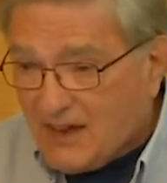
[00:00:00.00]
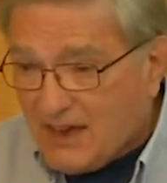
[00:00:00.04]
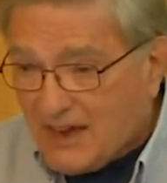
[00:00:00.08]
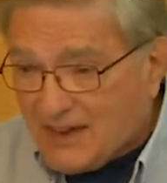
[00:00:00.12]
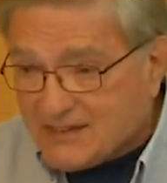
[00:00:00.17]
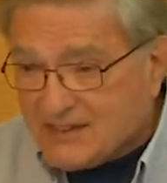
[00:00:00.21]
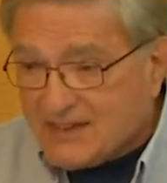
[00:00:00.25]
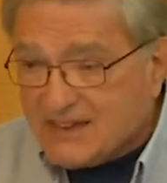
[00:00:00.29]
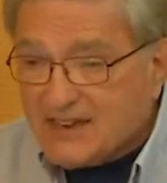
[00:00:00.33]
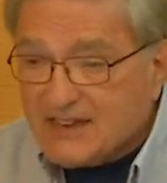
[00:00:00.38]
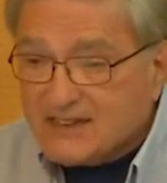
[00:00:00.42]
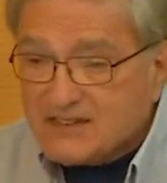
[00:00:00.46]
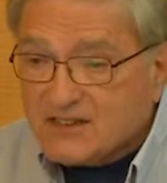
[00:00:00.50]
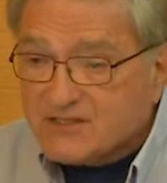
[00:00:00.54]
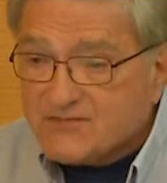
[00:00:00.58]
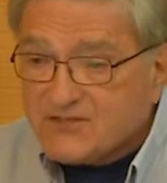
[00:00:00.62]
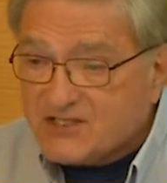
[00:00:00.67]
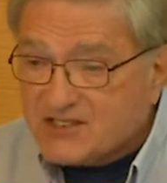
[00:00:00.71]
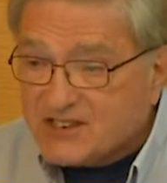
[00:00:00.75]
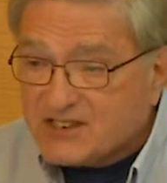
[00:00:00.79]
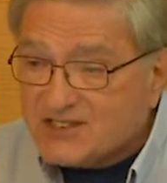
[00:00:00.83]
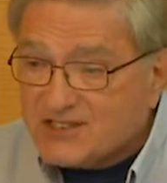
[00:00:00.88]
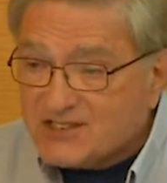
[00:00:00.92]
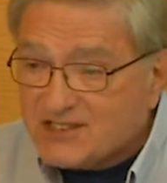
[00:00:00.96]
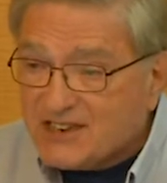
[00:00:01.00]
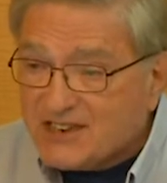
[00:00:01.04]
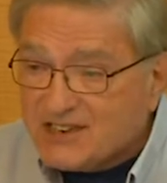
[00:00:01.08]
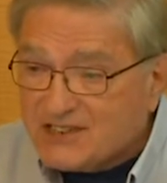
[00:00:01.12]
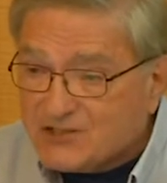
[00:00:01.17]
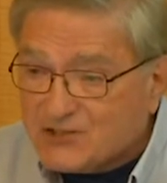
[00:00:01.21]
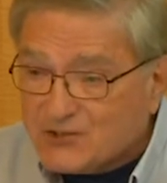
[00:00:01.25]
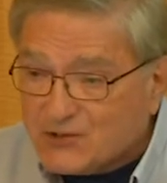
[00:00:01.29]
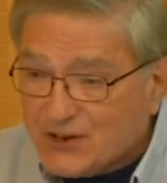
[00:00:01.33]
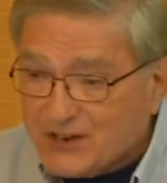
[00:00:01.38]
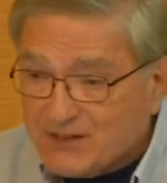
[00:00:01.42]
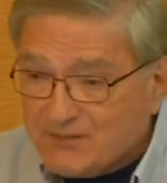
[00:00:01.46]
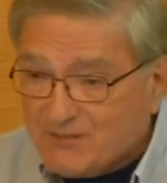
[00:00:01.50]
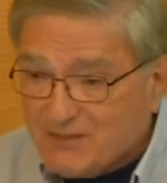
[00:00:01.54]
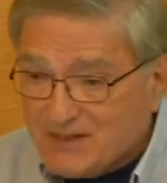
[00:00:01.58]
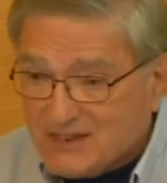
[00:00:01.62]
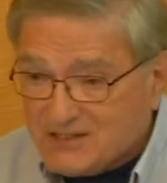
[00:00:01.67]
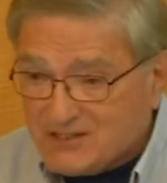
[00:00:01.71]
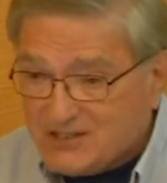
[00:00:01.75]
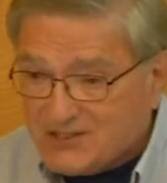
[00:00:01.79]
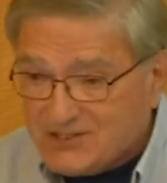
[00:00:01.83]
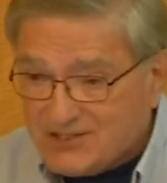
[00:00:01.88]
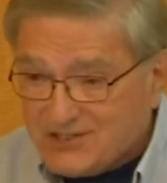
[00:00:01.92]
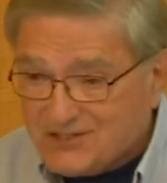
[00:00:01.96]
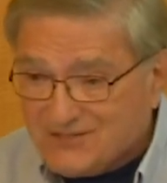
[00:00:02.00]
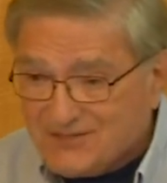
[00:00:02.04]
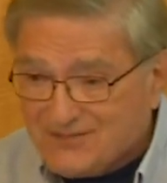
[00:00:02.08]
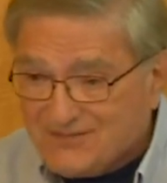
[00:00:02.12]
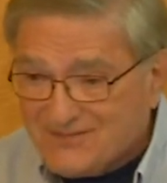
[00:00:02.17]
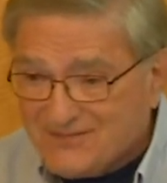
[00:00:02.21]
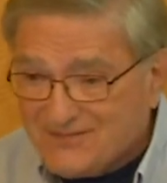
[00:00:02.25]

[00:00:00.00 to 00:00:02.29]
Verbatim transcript: at the end of 16 treatments.